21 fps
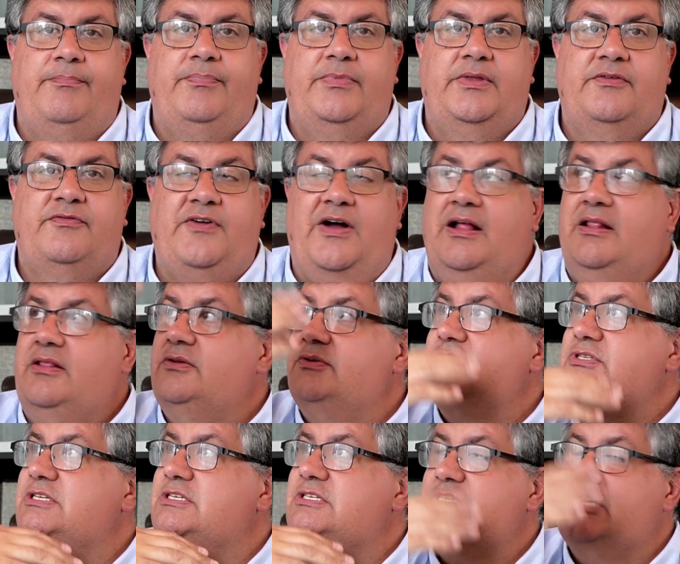
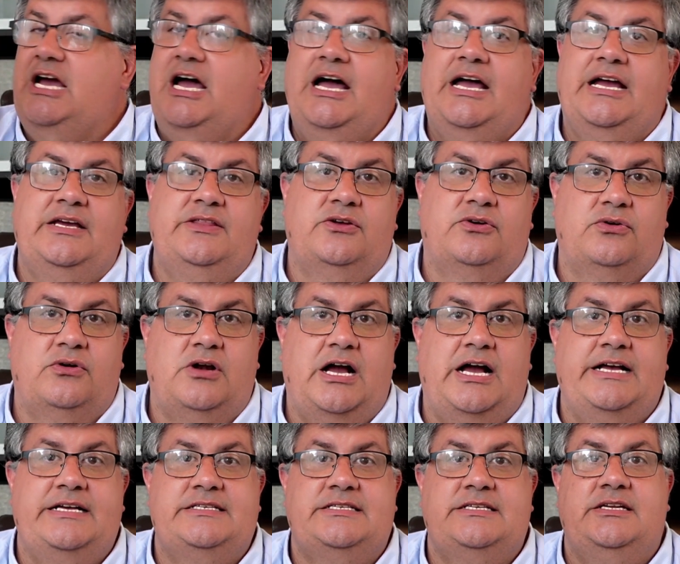follows the sky and the
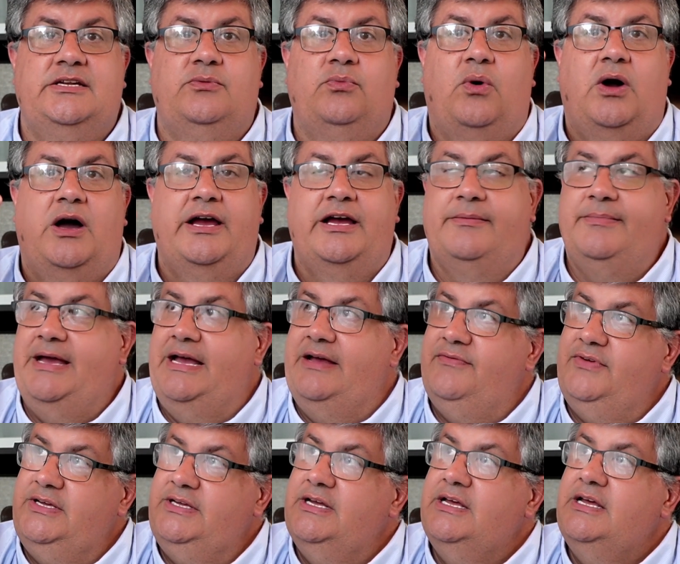horizon, and why I'm
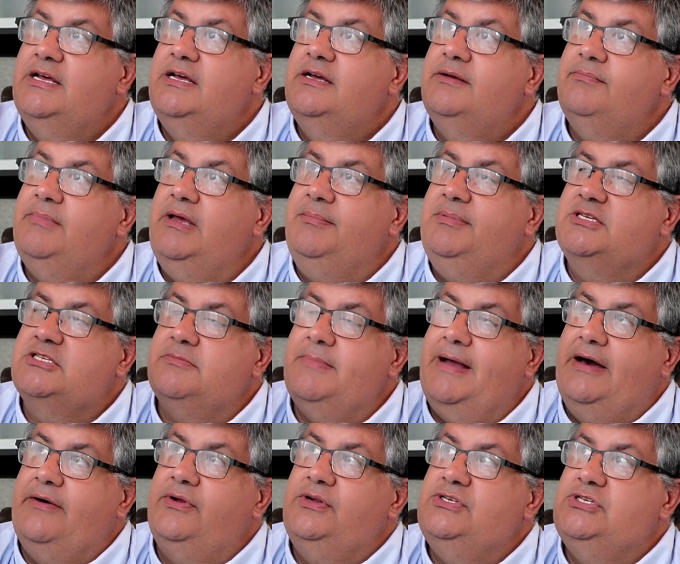having maybe some
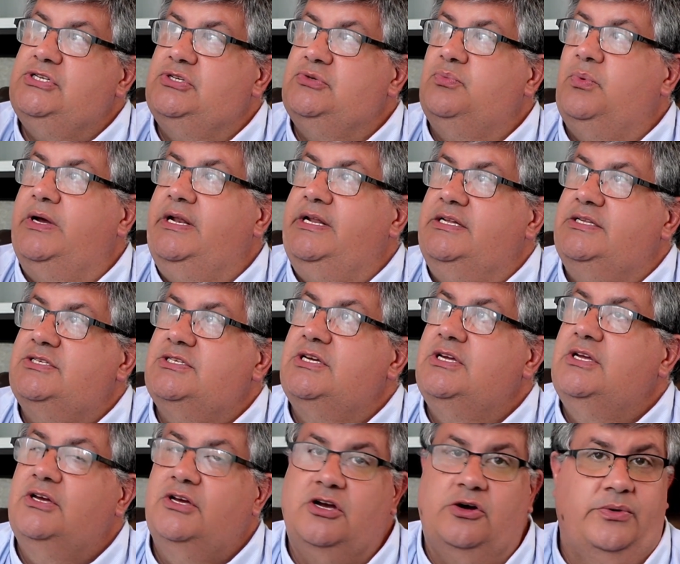outages when it's
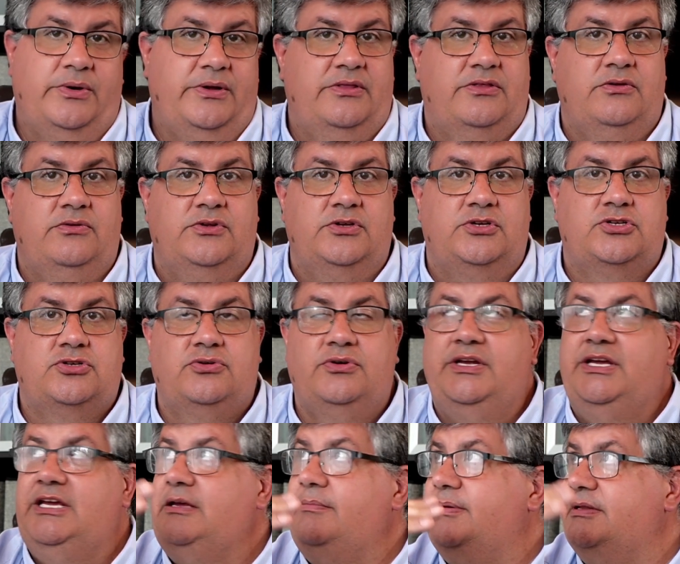going through the
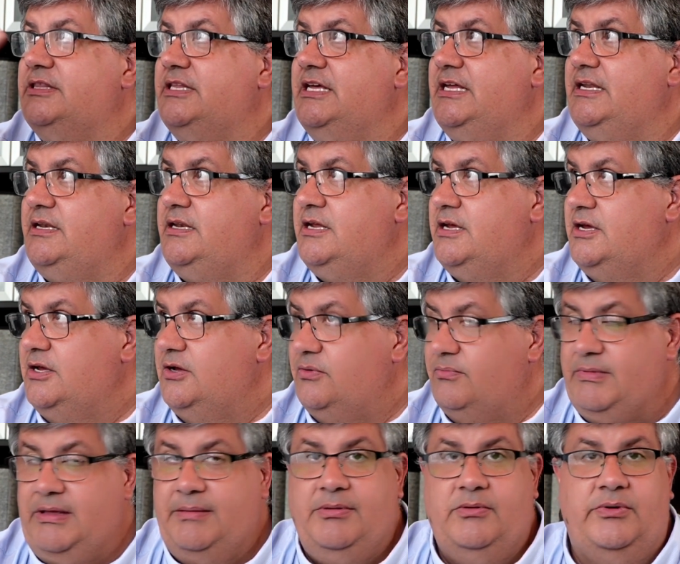tree, but then
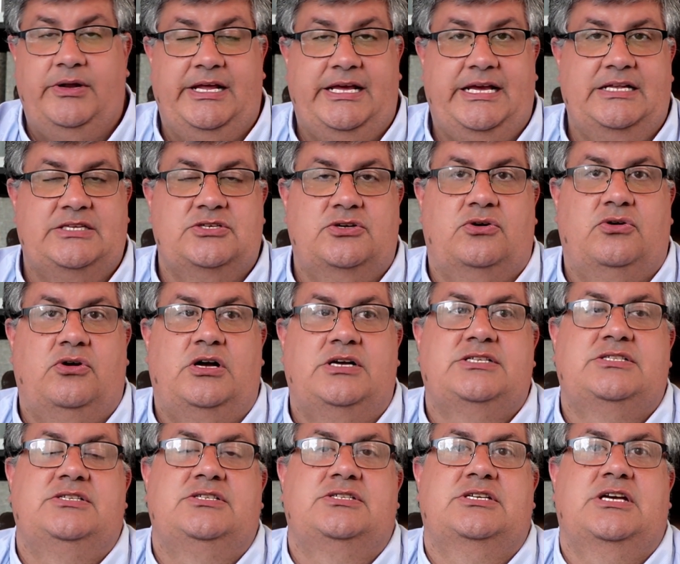maybe when it gets
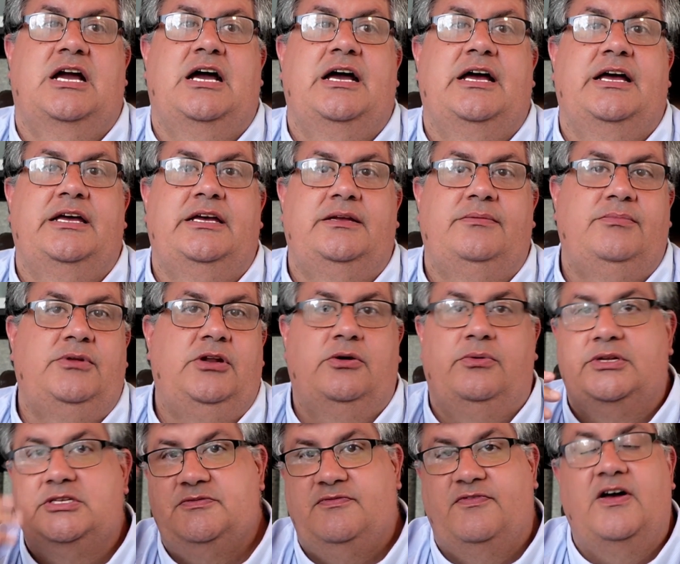across the sky,
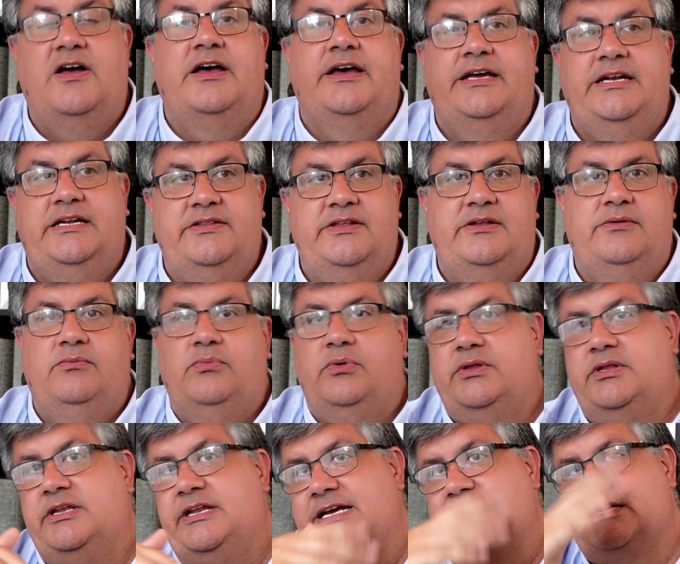it's fine. And then
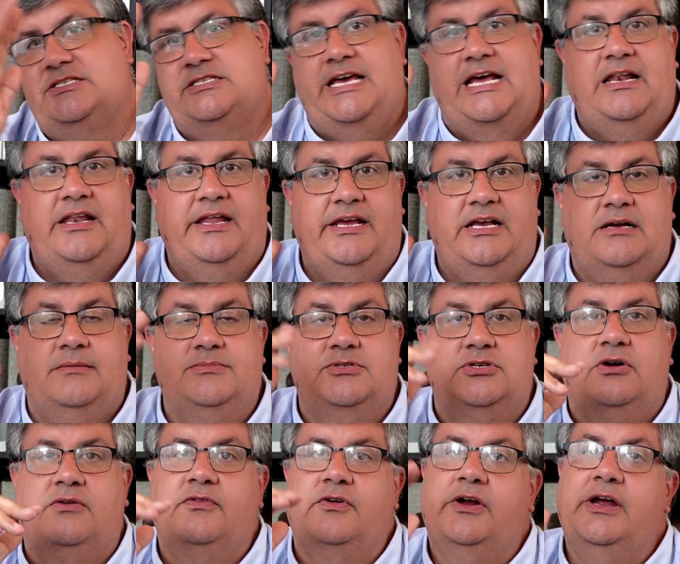when the next satellite comes
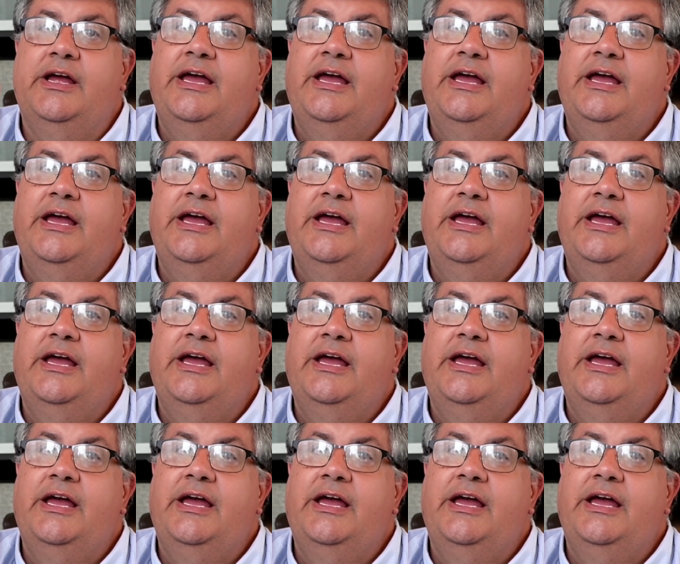over,